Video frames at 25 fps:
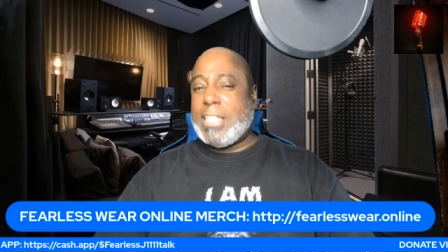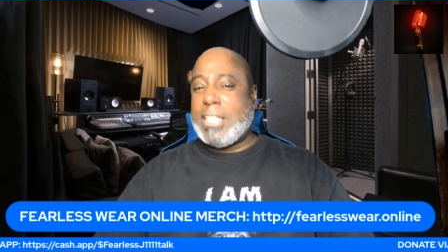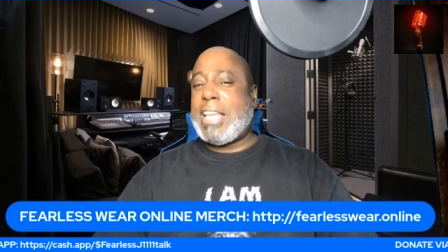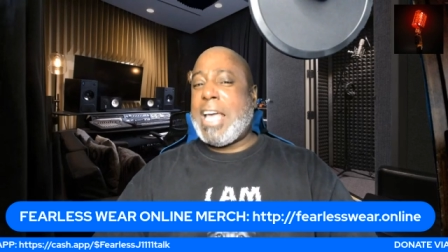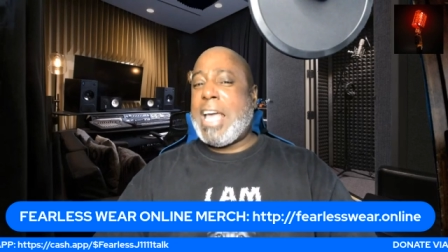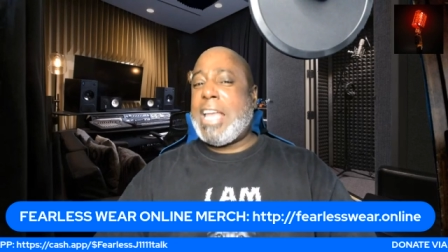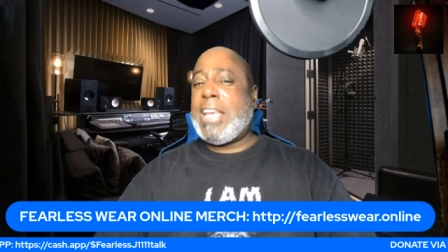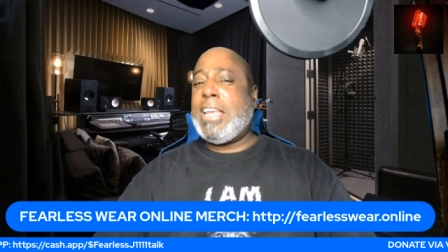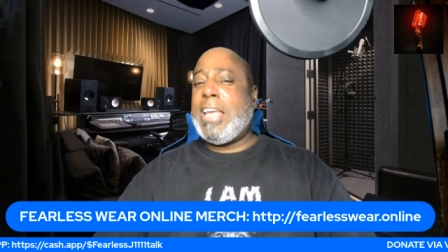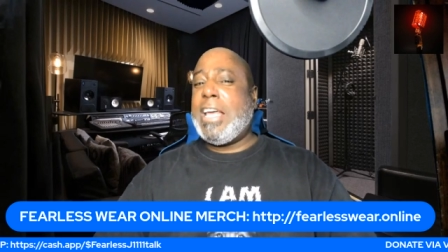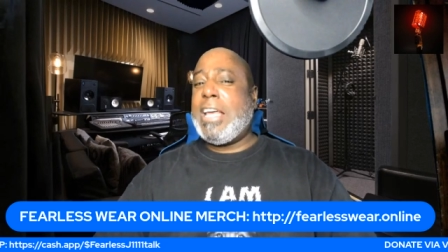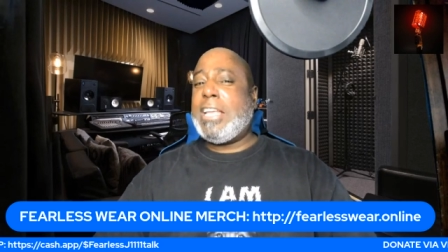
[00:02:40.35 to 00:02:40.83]

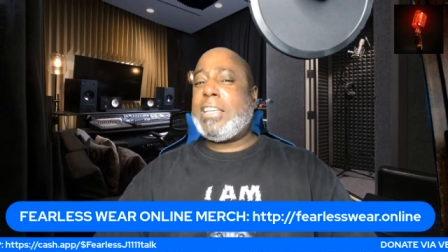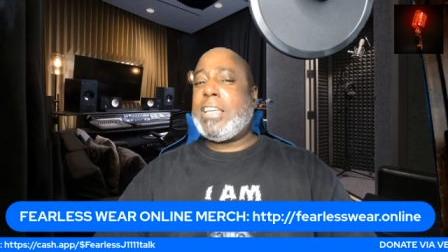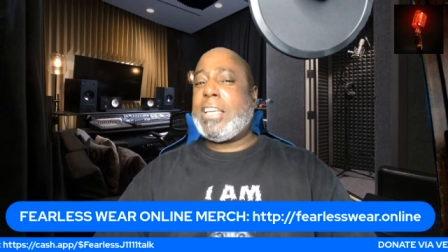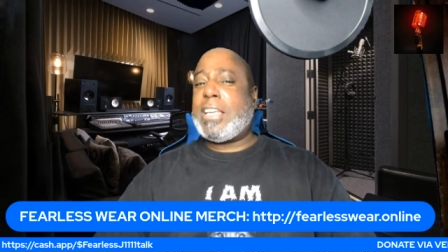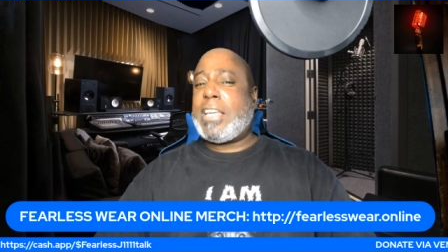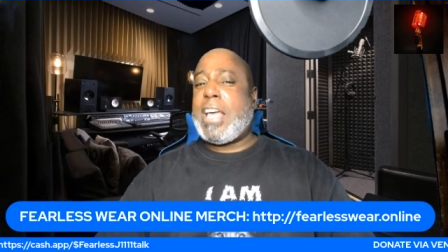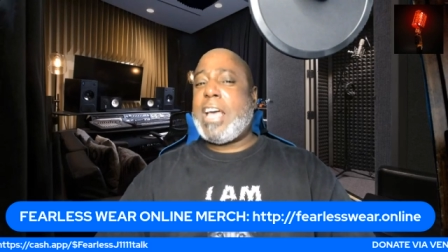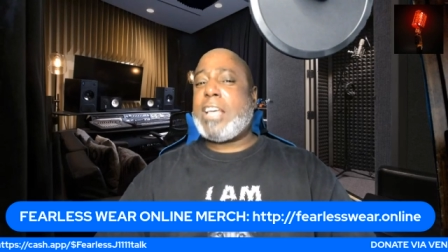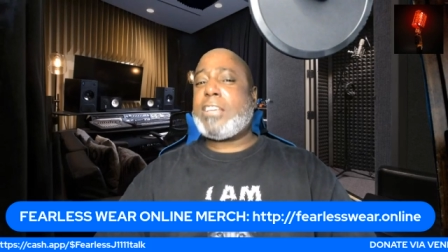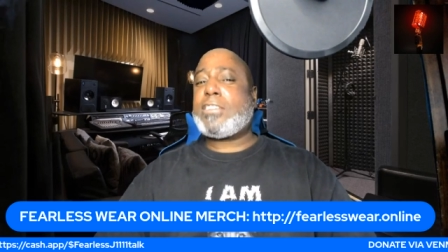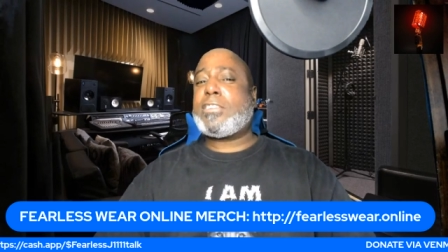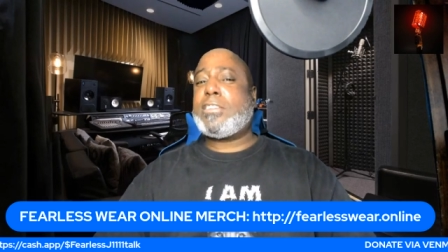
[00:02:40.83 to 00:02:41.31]
They need to
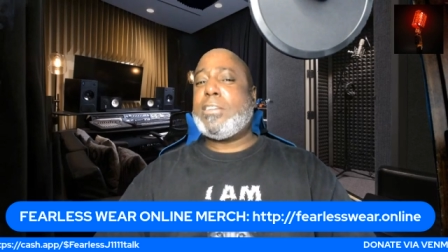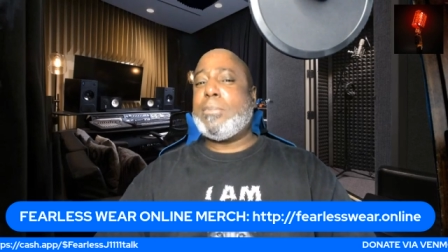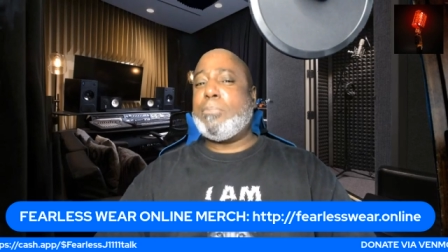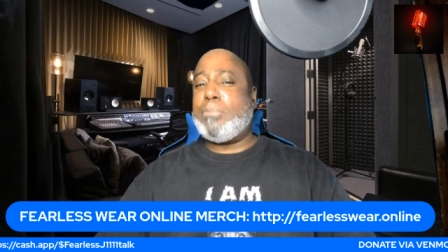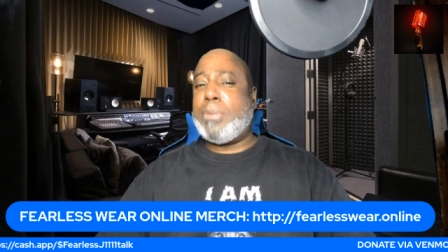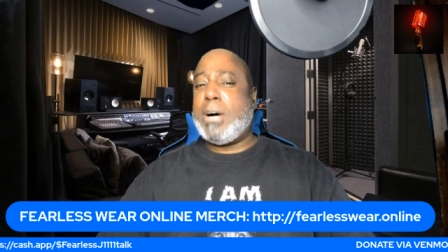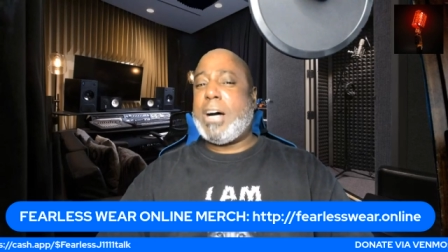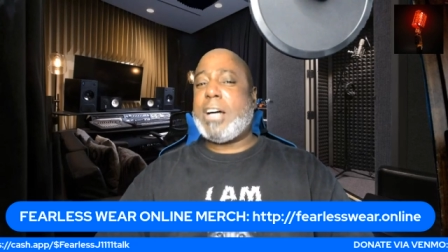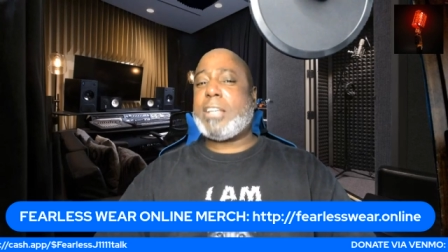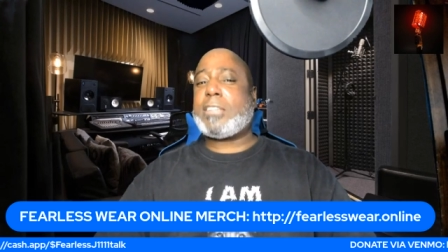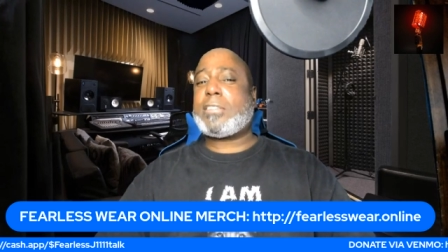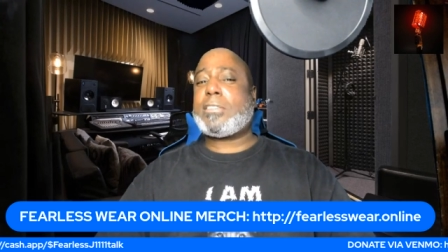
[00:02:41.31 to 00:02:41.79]
catch the
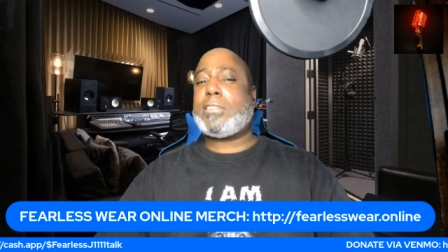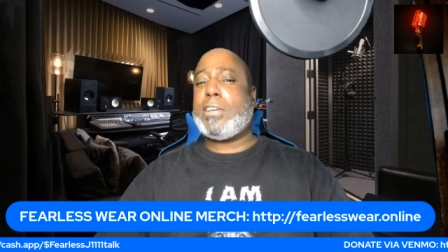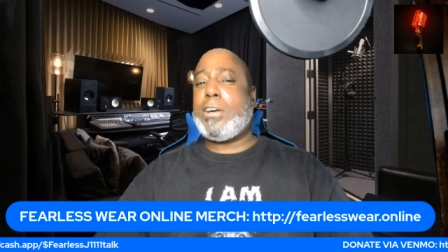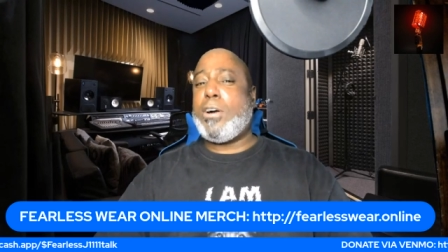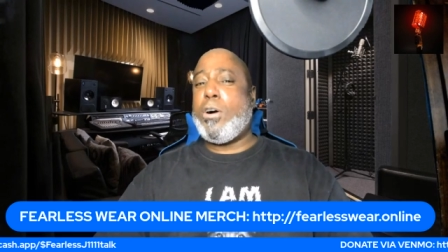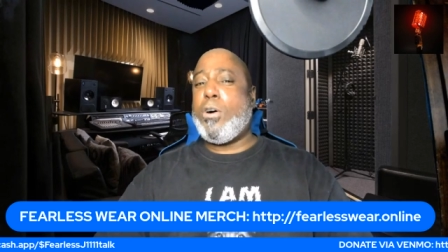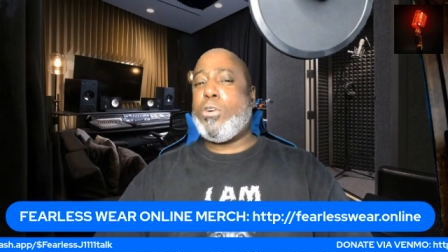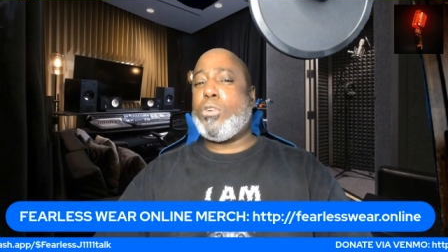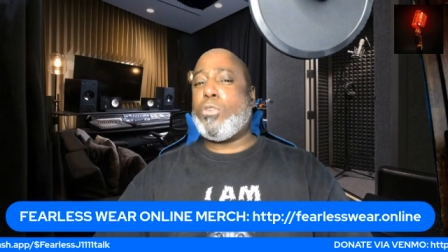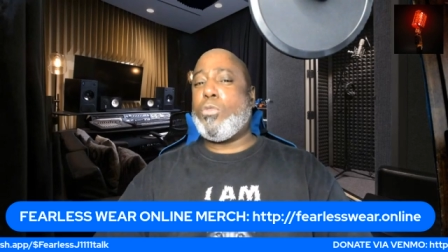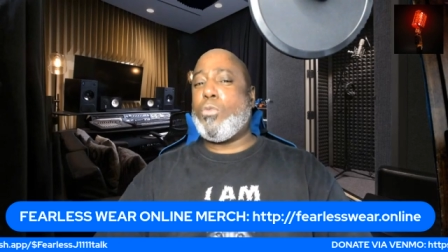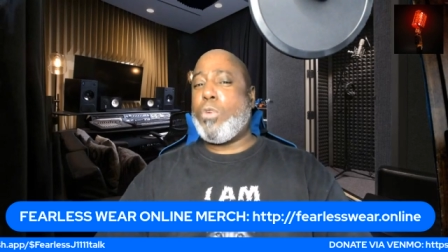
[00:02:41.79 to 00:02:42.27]
bus to
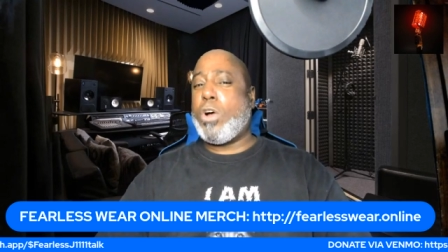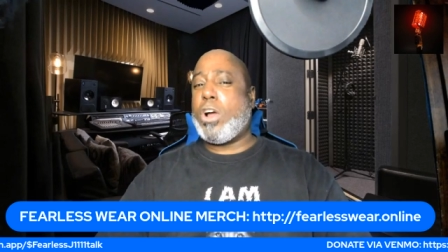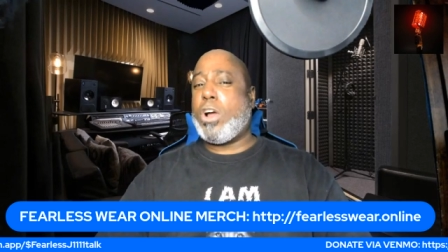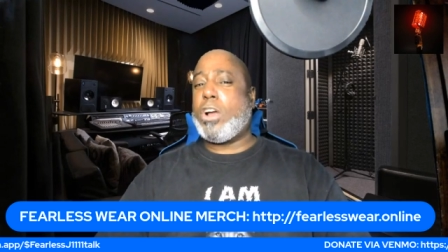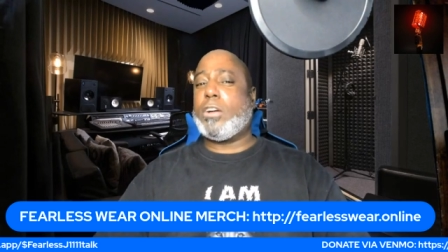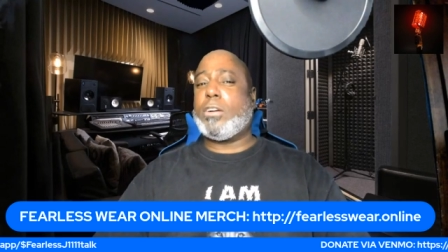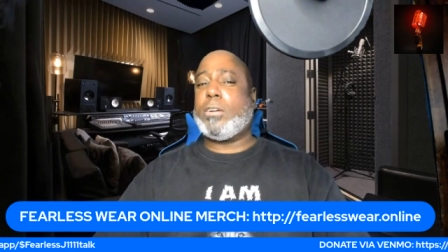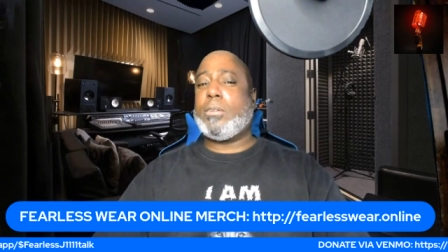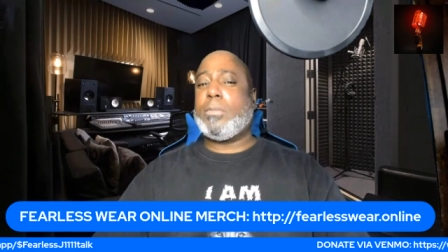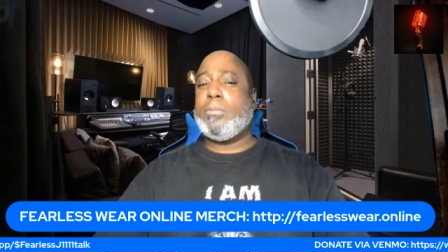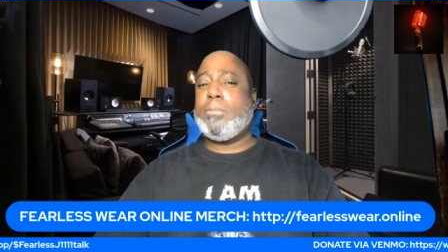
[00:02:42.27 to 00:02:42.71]
go to work.